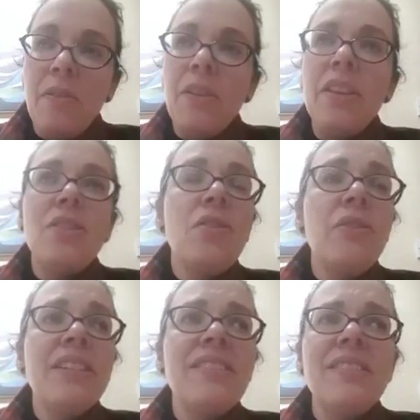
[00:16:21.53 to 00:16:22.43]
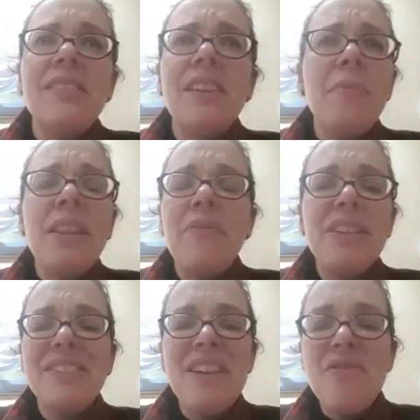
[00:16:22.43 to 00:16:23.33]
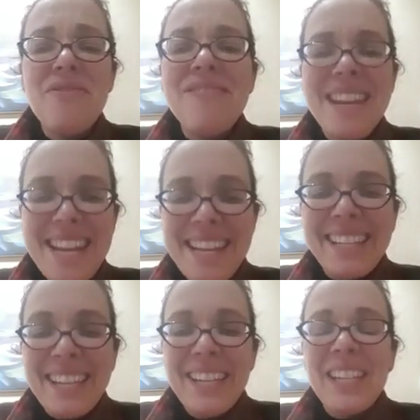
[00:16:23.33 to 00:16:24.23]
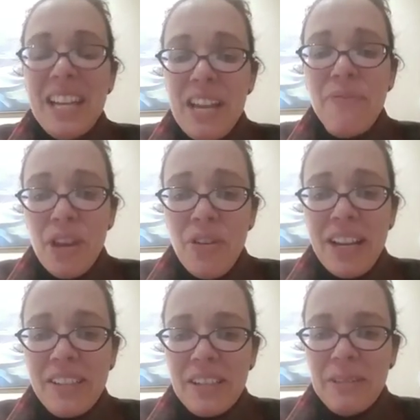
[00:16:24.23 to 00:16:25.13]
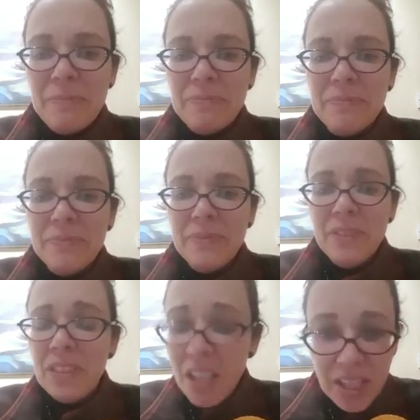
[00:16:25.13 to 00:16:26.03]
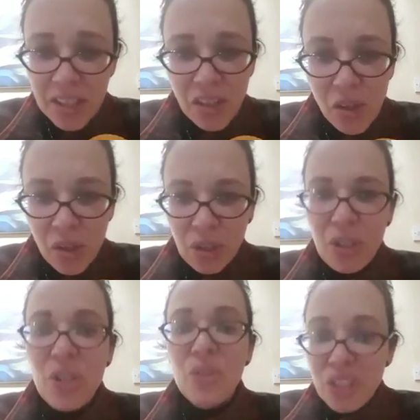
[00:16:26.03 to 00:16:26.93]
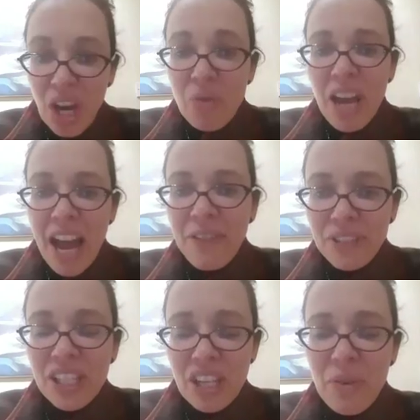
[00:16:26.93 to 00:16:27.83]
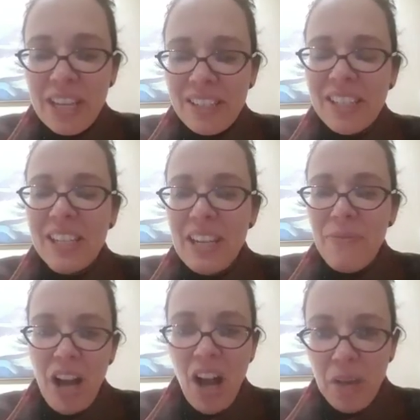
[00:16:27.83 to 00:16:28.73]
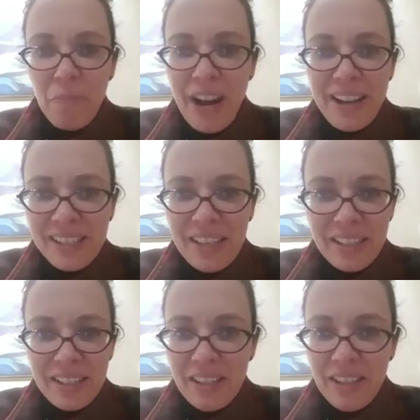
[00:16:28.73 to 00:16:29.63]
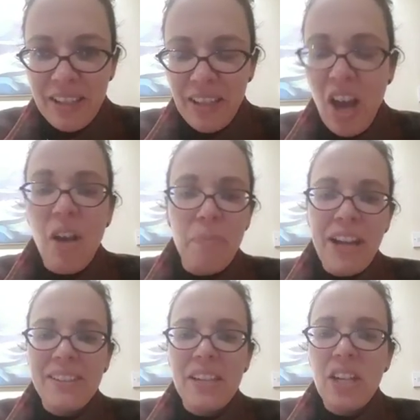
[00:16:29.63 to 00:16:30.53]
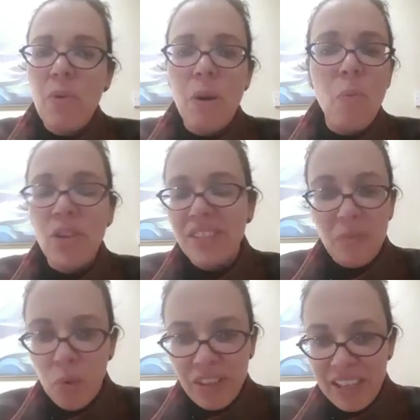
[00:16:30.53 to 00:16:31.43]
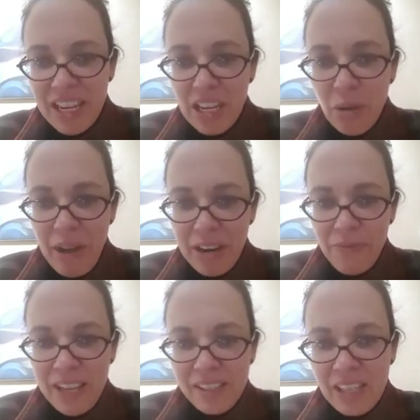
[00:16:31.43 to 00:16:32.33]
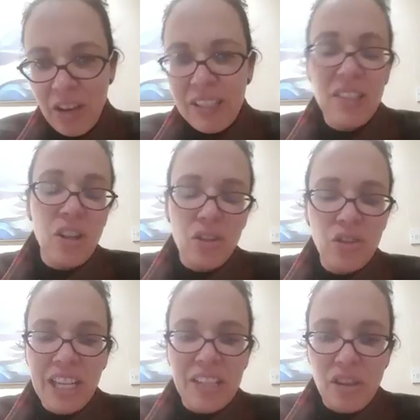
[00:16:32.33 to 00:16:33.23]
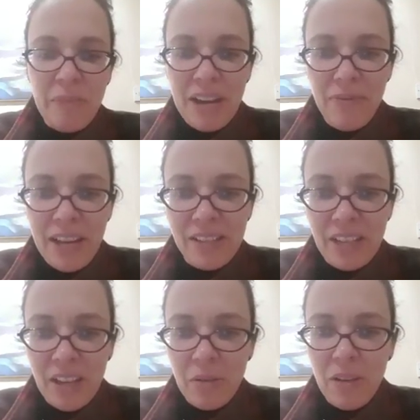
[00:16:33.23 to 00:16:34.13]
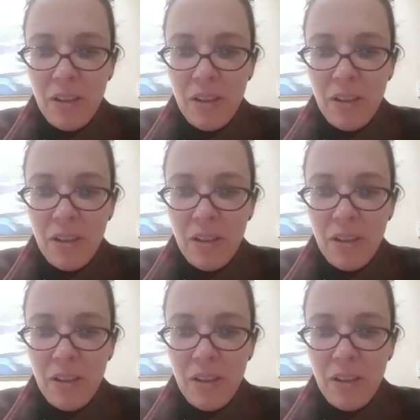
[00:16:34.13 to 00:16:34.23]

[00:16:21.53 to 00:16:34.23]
The Tories, I mean, there is no need to leave Euratom. None at all. You don't have to do it to deliver hard Brexit. The hard Brexit no one wants and wasn't in your manifesto is contradicts your manifesto.